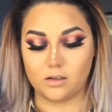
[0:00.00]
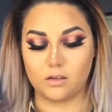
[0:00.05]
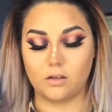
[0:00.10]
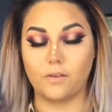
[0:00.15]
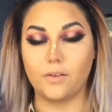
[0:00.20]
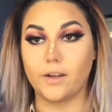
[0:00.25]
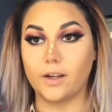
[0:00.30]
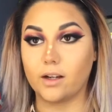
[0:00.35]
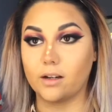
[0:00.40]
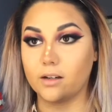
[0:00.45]

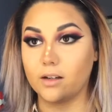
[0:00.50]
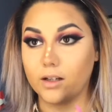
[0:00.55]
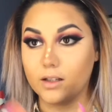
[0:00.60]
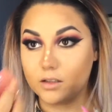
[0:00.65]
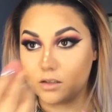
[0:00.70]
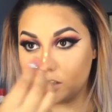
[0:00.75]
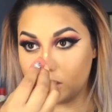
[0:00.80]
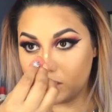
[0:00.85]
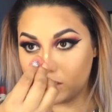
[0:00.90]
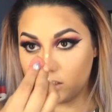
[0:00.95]
on there,
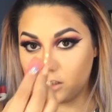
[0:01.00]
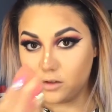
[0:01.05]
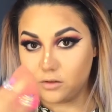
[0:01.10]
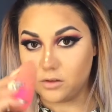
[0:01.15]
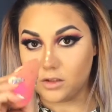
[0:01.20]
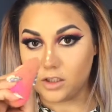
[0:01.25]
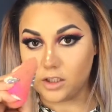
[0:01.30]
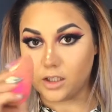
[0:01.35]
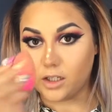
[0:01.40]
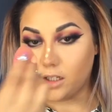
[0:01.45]
and just
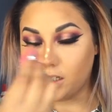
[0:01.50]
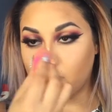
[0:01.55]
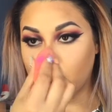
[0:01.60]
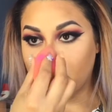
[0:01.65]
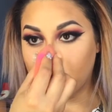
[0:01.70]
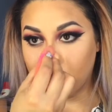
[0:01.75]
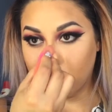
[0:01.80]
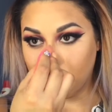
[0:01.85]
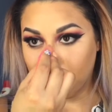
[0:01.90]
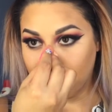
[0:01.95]
use your
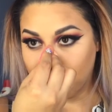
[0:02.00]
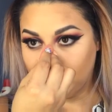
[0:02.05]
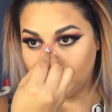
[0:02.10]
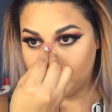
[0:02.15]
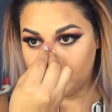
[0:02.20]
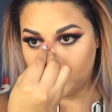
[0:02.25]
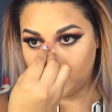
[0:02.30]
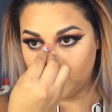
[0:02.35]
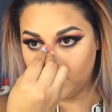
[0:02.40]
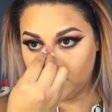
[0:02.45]
beauty
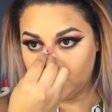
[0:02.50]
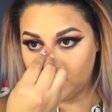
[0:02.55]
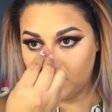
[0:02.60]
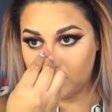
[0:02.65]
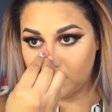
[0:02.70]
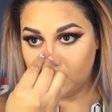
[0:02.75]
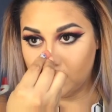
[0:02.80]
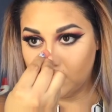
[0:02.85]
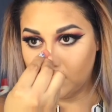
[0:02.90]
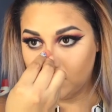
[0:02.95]
blender,
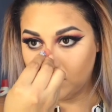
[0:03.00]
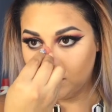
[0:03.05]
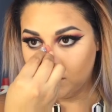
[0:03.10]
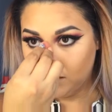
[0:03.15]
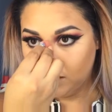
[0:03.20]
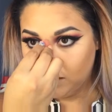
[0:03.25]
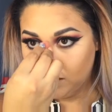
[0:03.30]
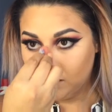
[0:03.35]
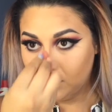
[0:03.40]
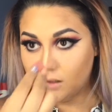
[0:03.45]

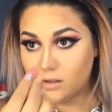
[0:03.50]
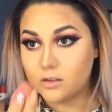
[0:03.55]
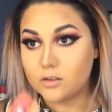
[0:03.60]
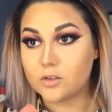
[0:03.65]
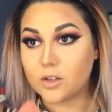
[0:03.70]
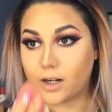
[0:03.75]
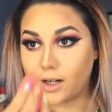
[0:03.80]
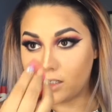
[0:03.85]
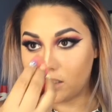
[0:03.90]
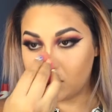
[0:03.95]

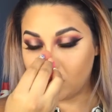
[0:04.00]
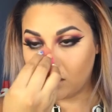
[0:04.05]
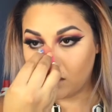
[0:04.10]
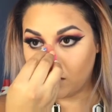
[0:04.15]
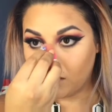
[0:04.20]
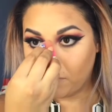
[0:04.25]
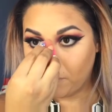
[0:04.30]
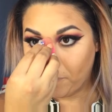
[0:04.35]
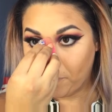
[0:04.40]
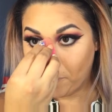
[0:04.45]
trying
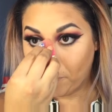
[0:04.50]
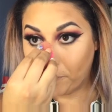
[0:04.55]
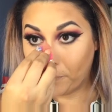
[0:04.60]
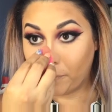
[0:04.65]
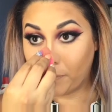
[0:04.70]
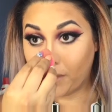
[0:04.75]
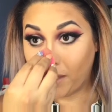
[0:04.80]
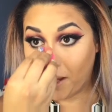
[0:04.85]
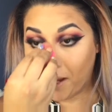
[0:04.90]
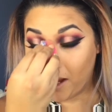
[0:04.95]
to
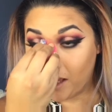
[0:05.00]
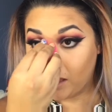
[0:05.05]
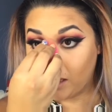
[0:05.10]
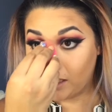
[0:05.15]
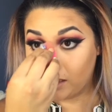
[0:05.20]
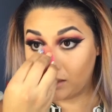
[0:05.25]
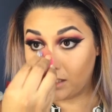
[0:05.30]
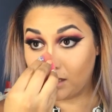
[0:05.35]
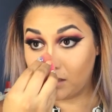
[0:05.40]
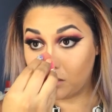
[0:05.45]

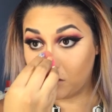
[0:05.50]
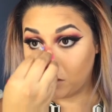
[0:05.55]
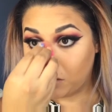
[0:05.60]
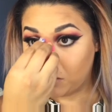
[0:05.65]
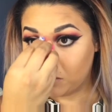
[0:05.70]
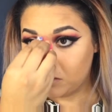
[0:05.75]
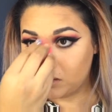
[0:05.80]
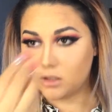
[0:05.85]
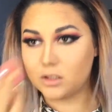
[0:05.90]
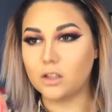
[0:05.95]
highlight that
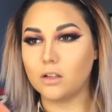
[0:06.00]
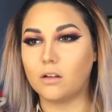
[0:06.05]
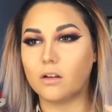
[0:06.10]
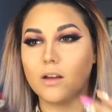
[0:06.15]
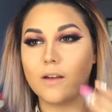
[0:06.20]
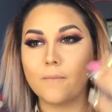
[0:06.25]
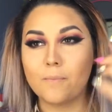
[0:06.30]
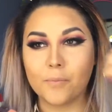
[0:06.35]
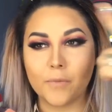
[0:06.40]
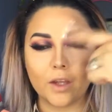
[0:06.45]
nose to
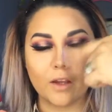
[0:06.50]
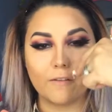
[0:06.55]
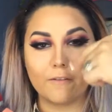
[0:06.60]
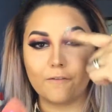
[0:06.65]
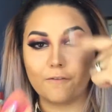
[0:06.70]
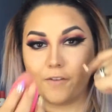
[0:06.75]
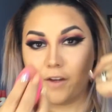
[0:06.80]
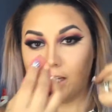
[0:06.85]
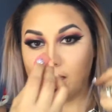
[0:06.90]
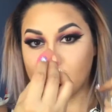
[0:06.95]

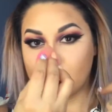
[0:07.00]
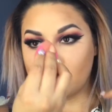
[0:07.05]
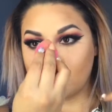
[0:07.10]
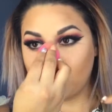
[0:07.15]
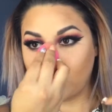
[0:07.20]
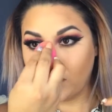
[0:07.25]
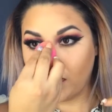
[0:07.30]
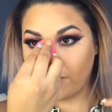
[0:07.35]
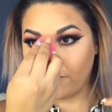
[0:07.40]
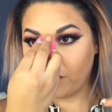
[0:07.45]
fix
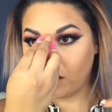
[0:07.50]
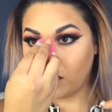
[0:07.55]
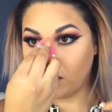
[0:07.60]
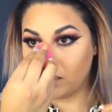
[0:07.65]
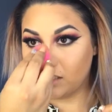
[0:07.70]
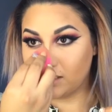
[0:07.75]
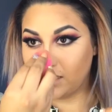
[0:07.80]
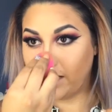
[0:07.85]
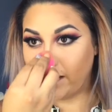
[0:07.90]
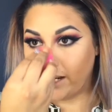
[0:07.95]
whatever
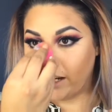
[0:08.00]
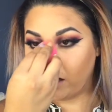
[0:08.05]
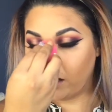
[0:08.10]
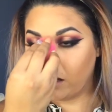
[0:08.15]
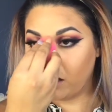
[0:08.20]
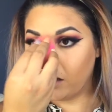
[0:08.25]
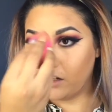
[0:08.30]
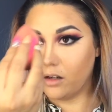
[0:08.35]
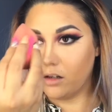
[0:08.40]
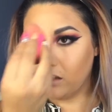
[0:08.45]
is
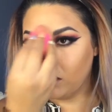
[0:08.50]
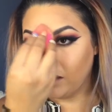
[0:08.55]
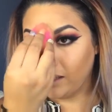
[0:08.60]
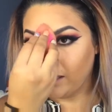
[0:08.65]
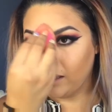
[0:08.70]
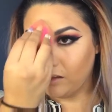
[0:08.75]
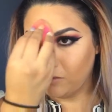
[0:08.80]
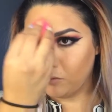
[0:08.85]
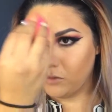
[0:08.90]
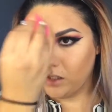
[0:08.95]
error,
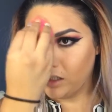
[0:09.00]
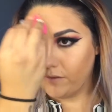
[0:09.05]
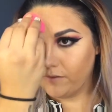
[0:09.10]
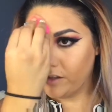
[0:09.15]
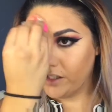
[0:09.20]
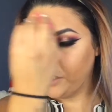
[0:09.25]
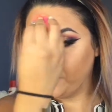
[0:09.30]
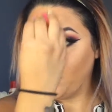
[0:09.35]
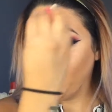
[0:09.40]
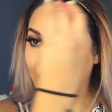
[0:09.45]
like
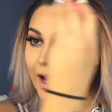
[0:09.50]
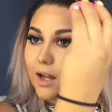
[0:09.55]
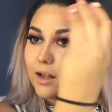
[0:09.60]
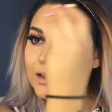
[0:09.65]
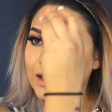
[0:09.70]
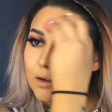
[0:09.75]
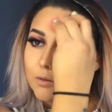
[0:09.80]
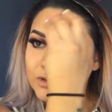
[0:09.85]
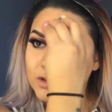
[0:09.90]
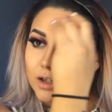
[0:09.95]
whatever you had
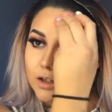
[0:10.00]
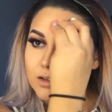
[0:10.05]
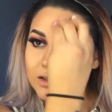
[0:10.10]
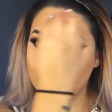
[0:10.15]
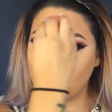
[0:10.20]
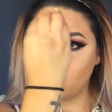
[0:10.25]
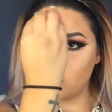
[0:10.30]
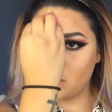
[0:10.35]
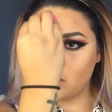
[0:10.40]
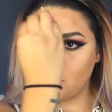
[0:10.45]
that was not
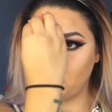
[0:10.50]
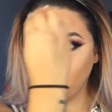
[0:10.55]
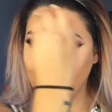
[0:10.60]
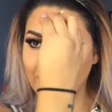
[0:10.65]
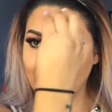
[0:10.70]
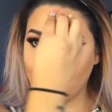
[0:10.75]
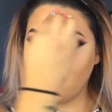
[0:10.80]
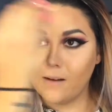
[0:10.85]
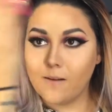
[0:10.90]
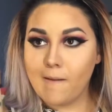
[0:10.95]
supposed to be
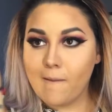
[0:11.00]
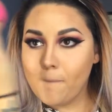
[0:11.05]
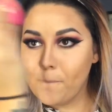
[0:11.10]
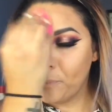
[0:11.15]
there.